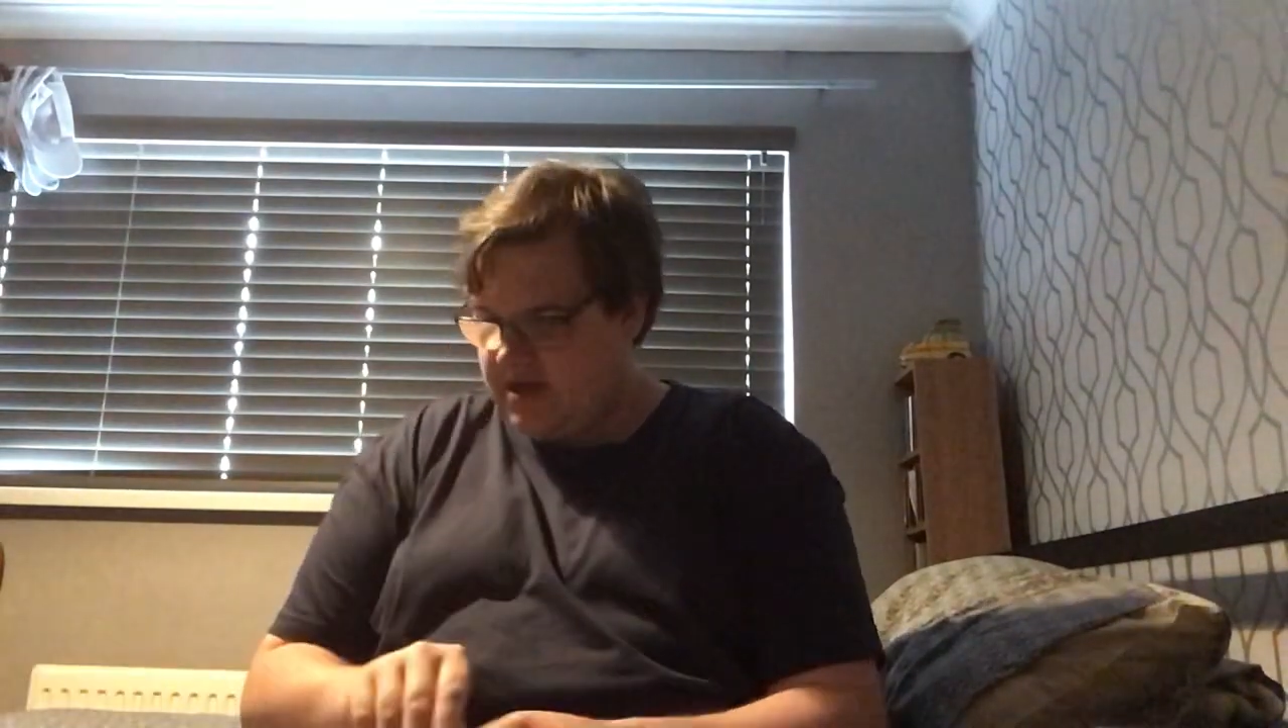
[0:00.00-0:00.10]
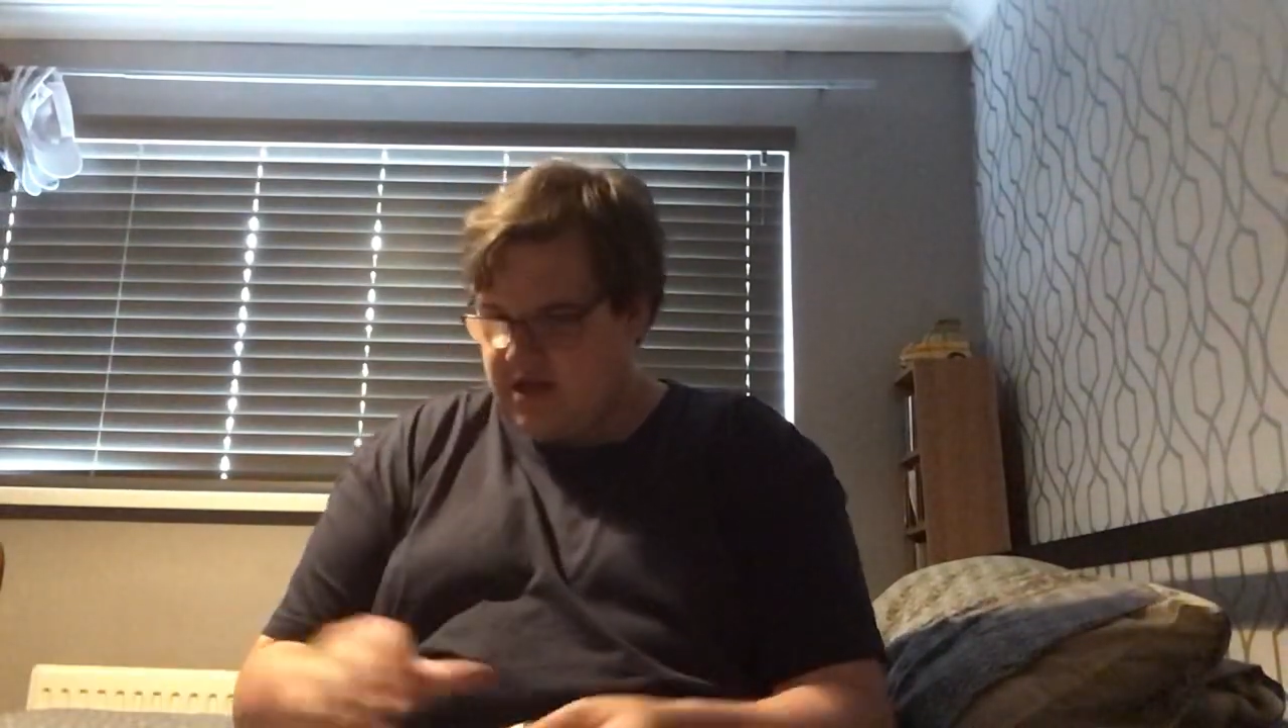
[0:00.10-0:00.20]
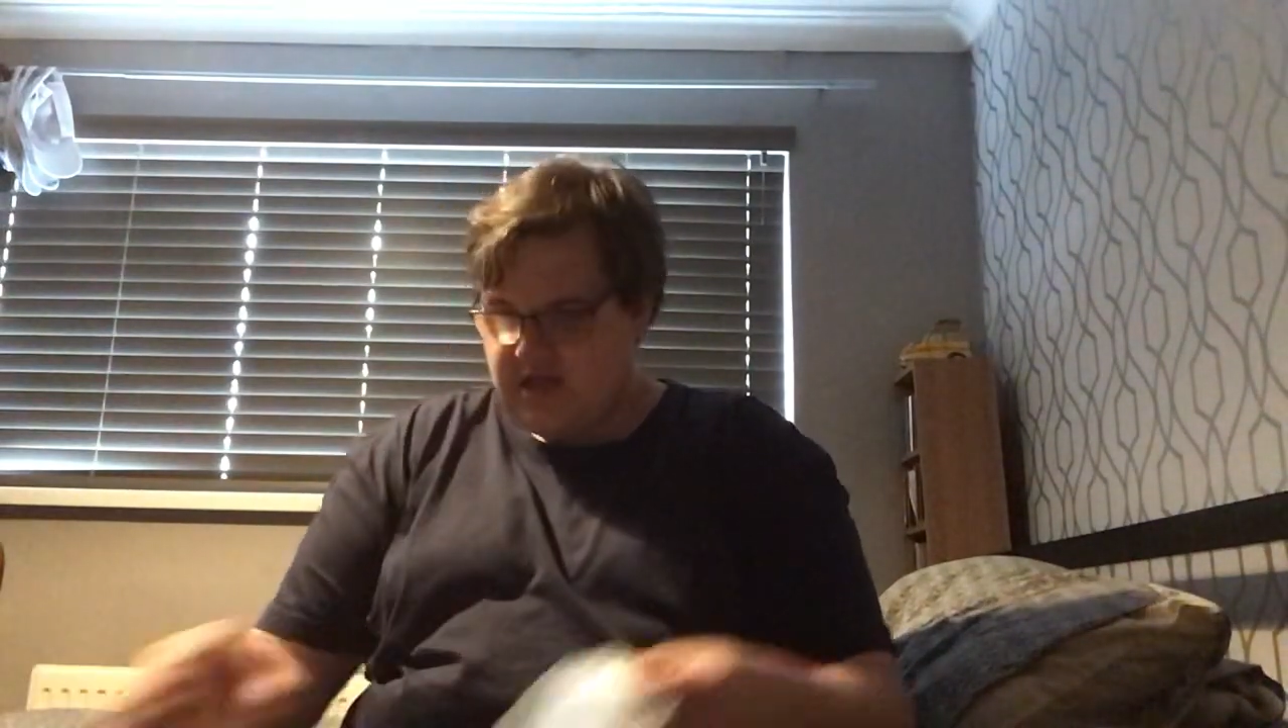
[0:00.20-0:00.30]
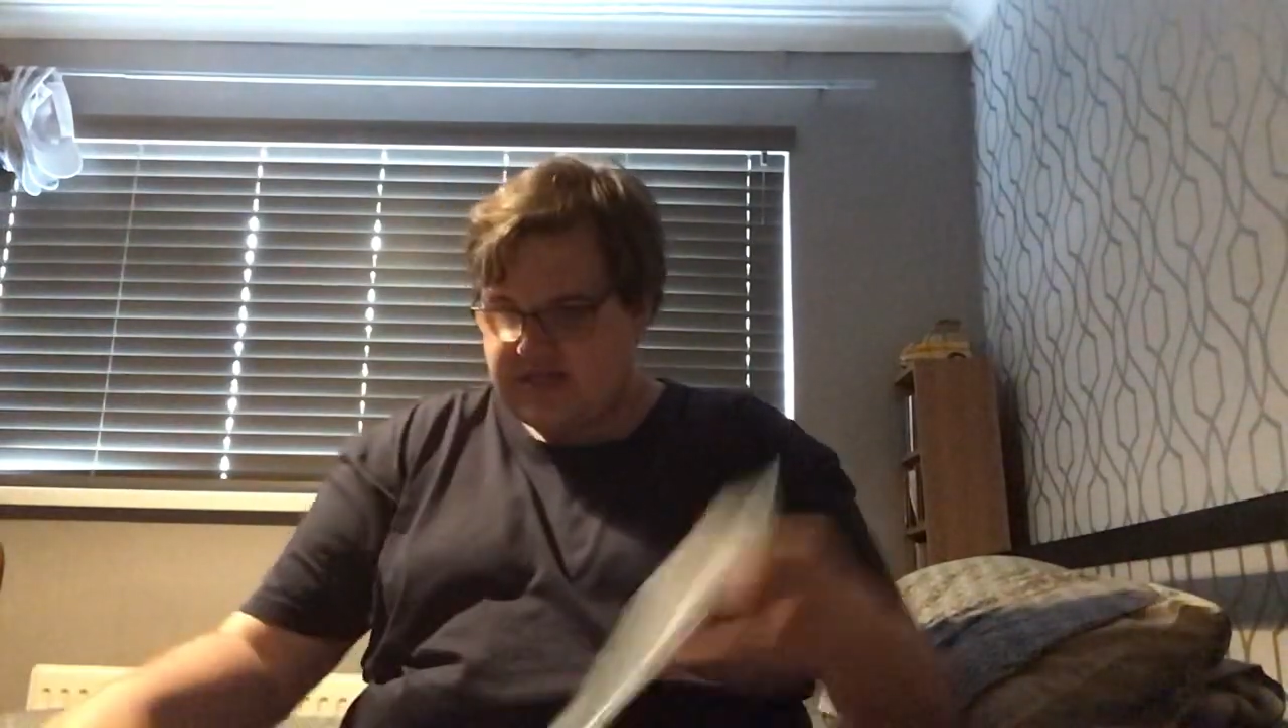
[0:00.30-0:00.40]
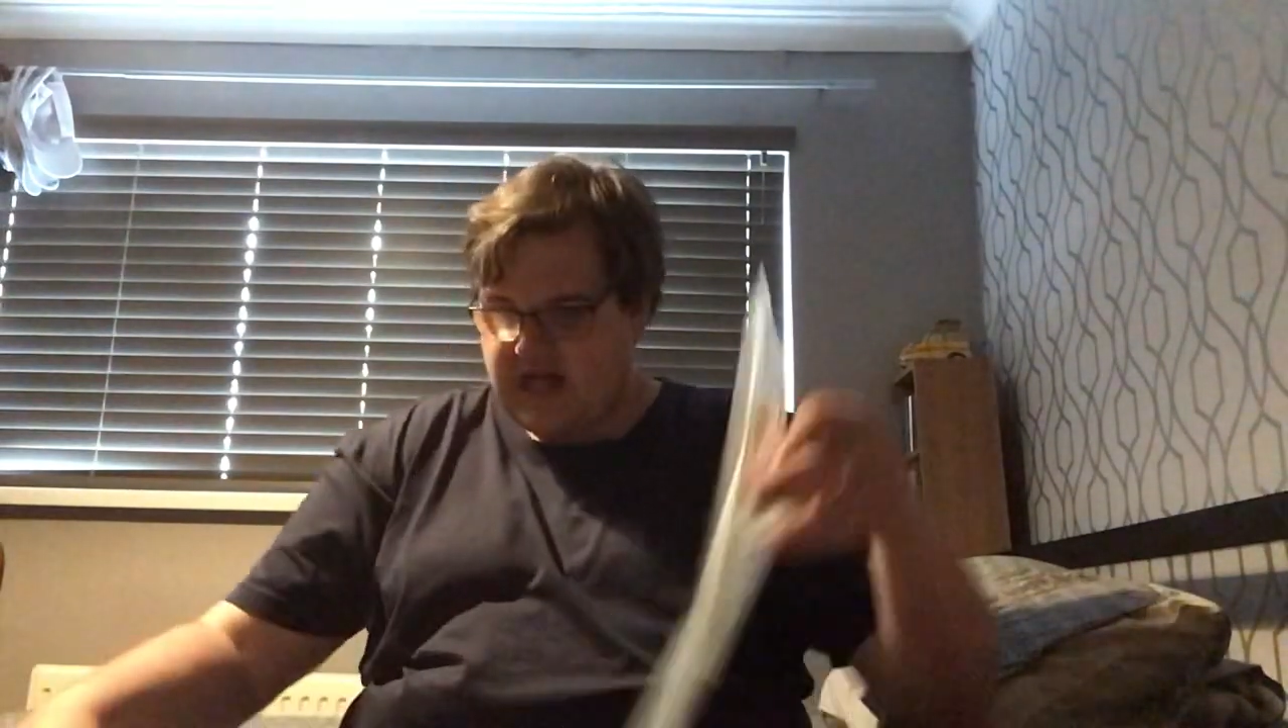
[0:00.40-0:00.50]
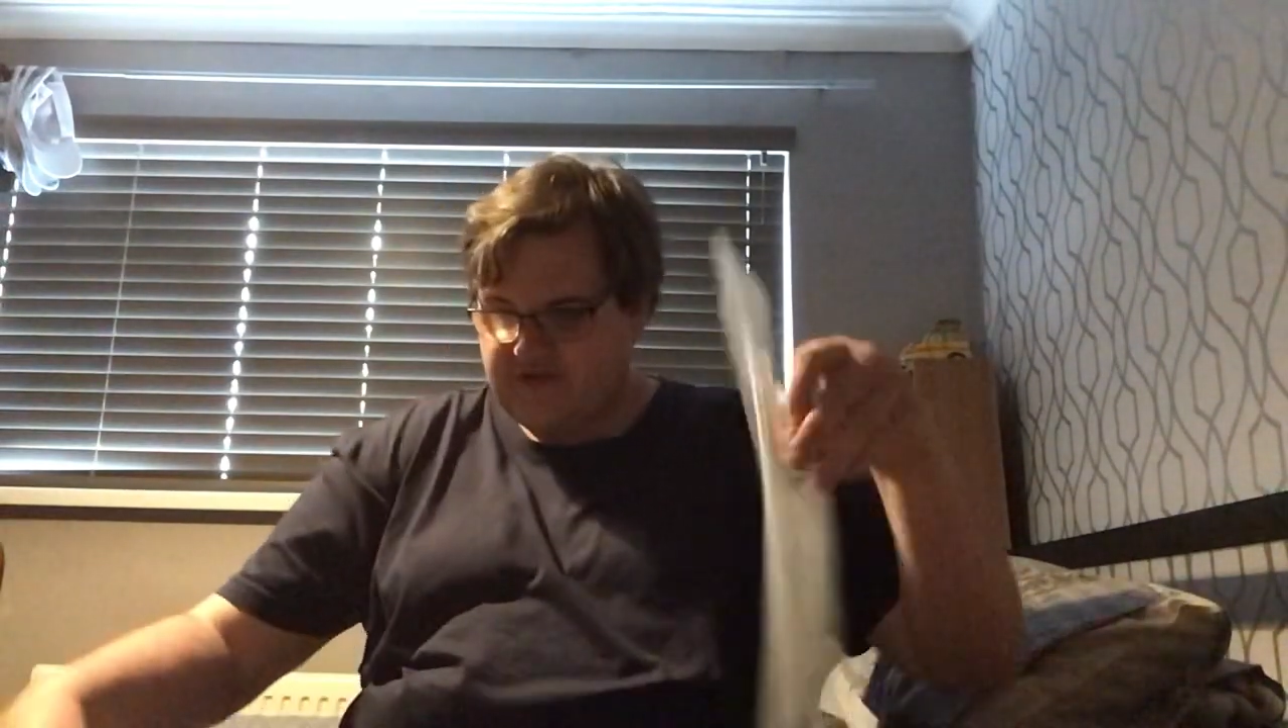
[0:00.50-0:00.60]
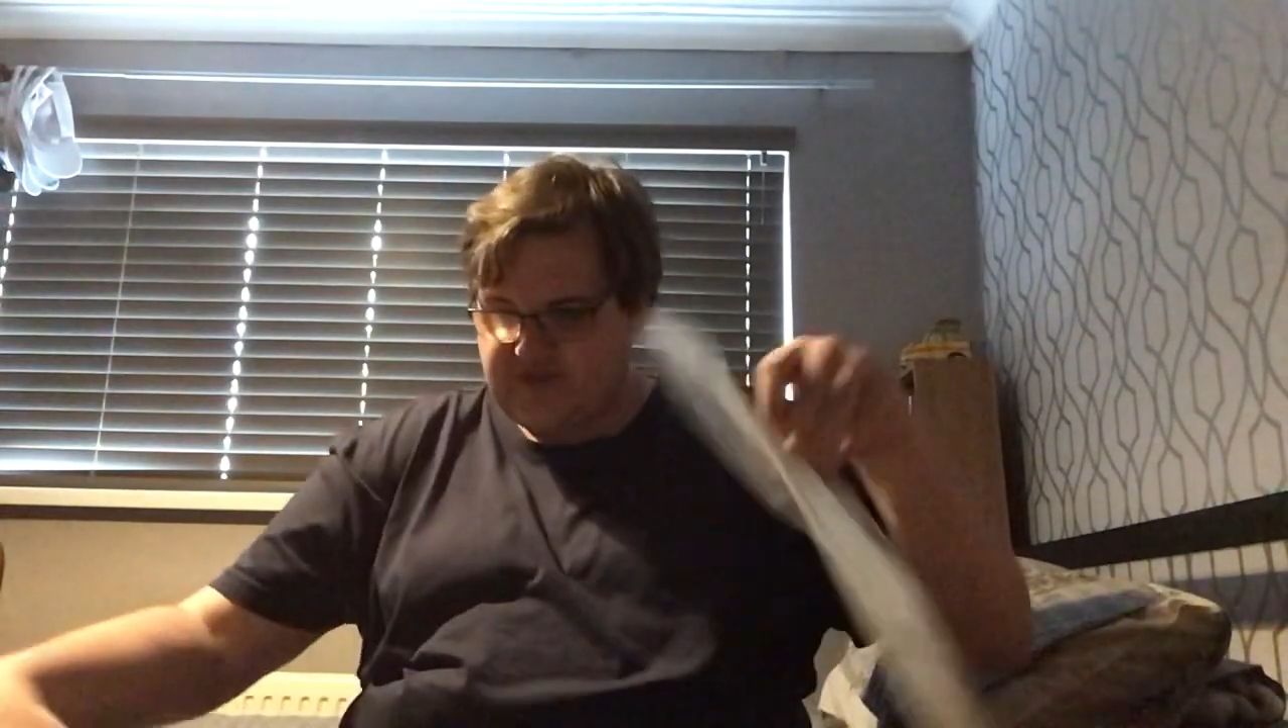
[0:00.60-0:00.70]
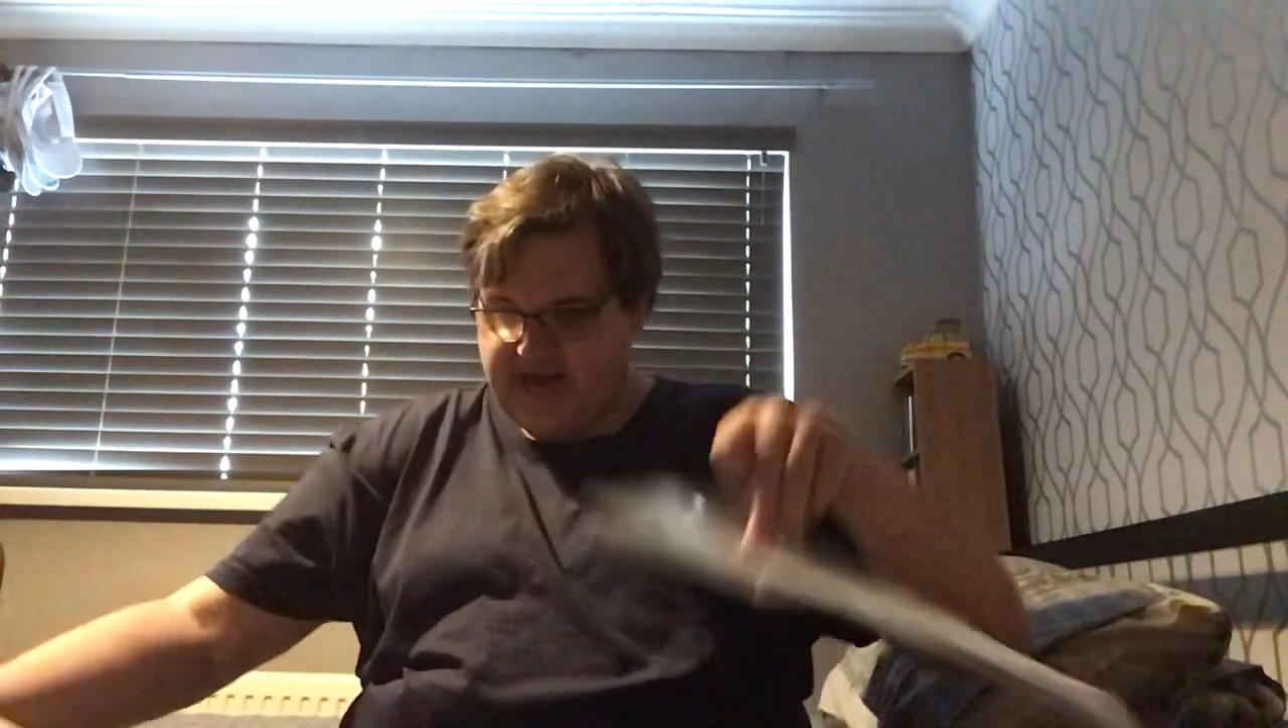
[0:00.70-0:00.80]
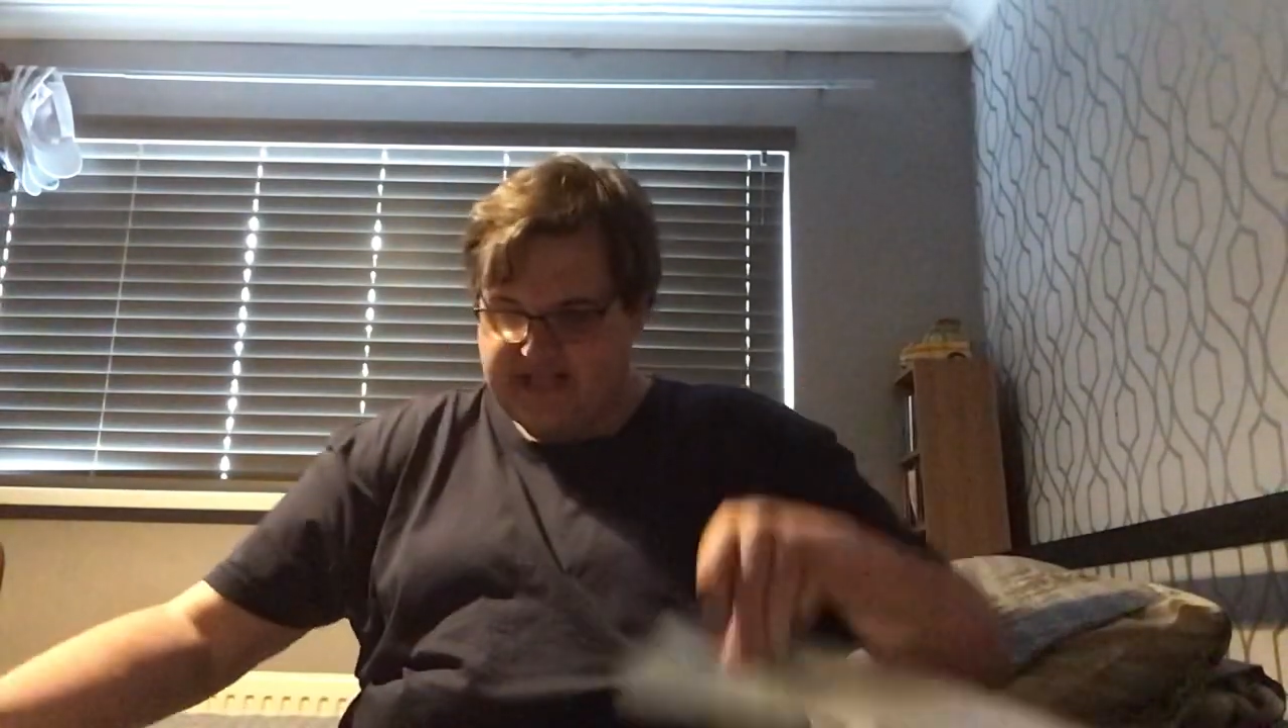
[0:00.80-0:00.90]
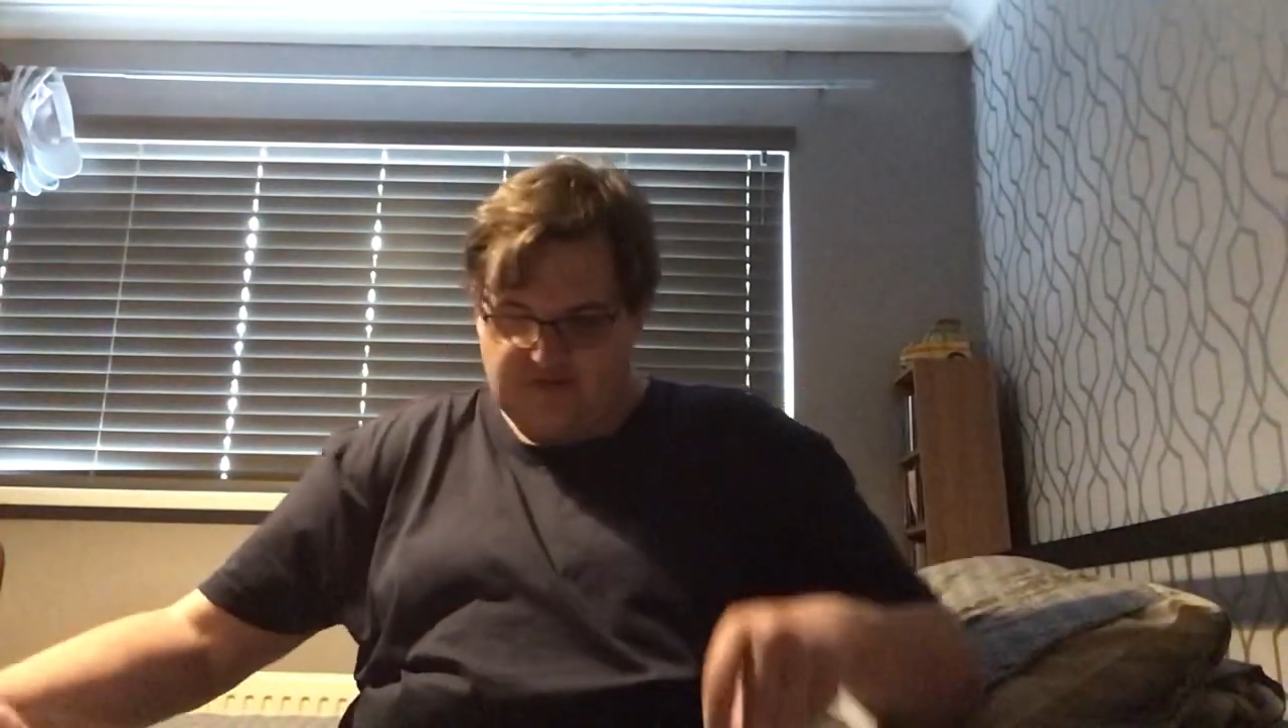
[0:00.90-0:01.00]

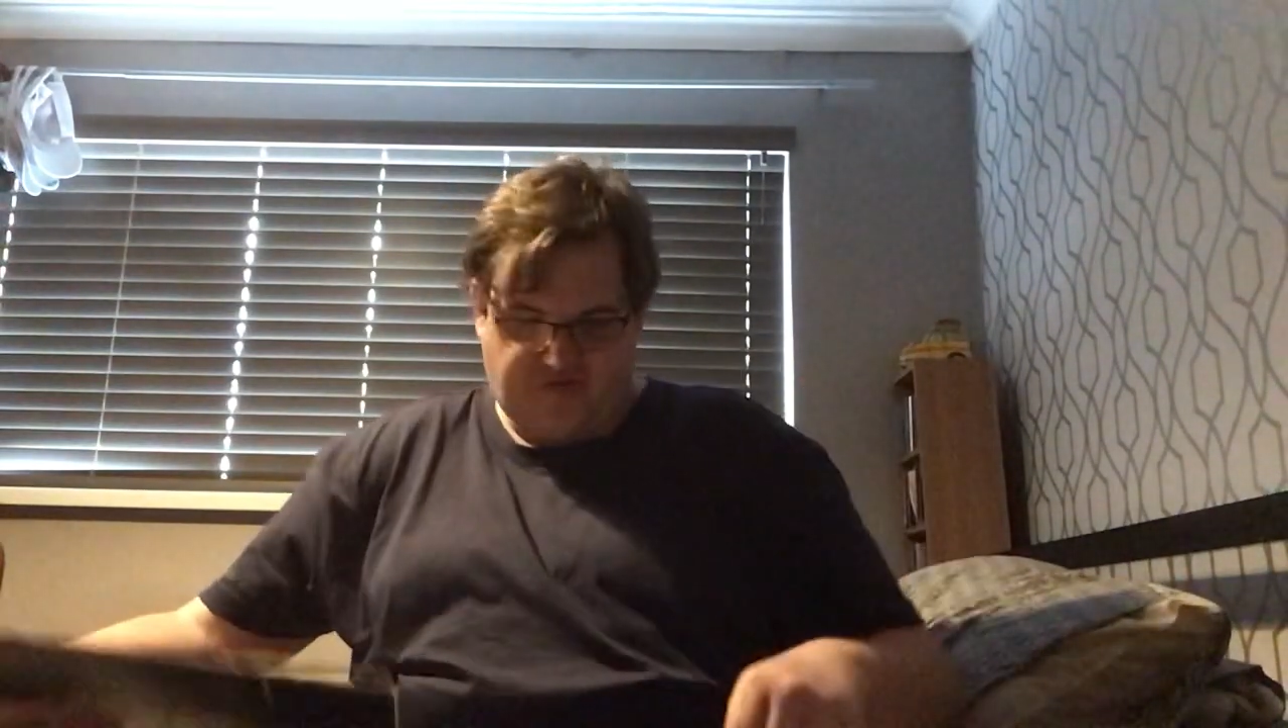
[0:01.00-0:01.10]
self-titled